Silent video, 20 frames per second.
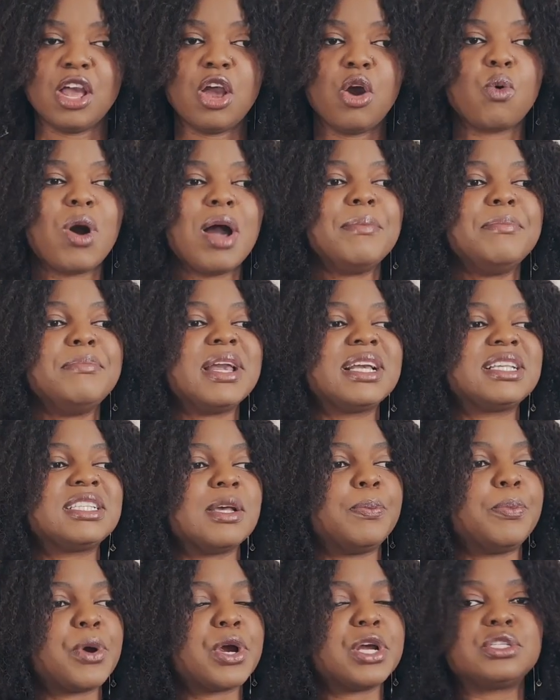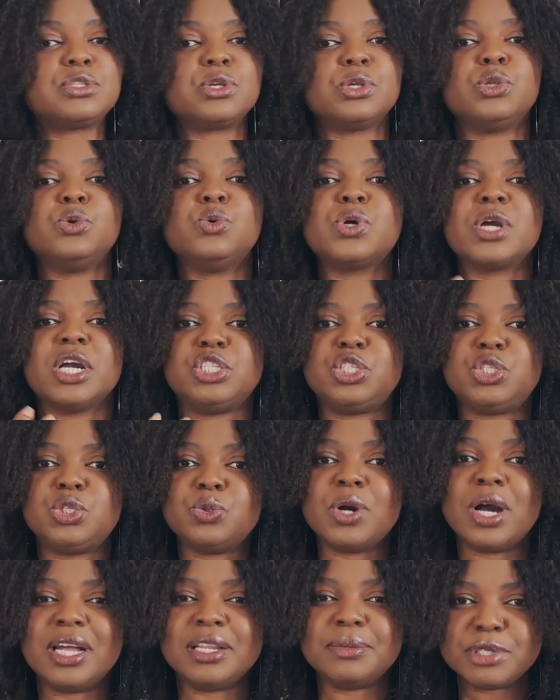What makes a person look at you
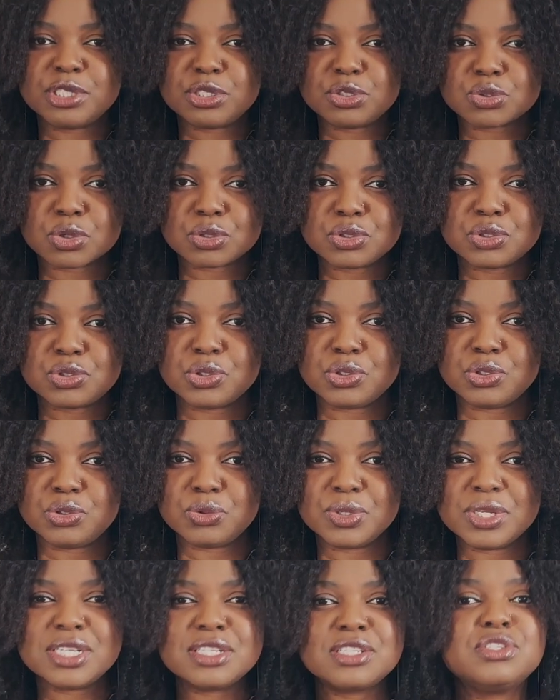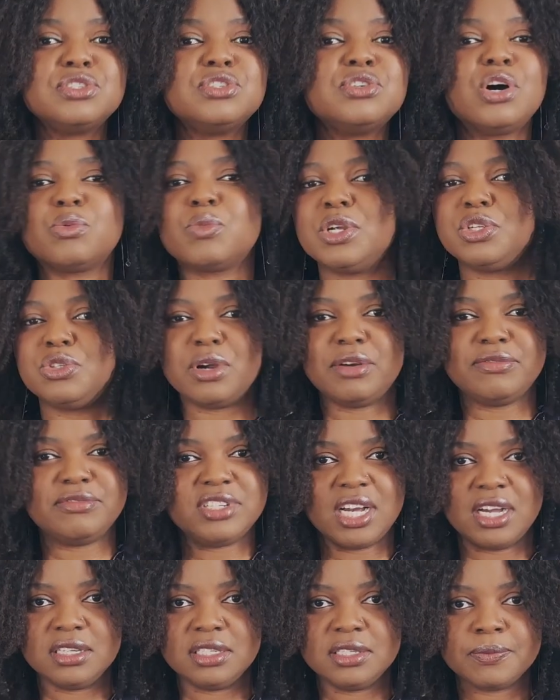and be drawn to you is not what you have
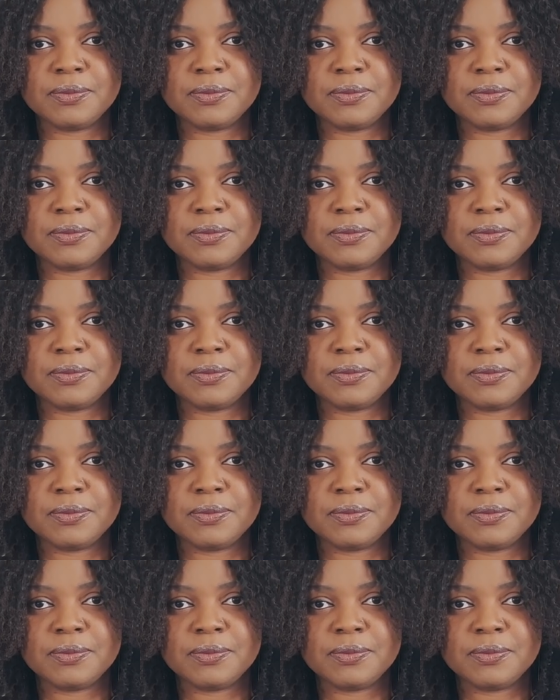done.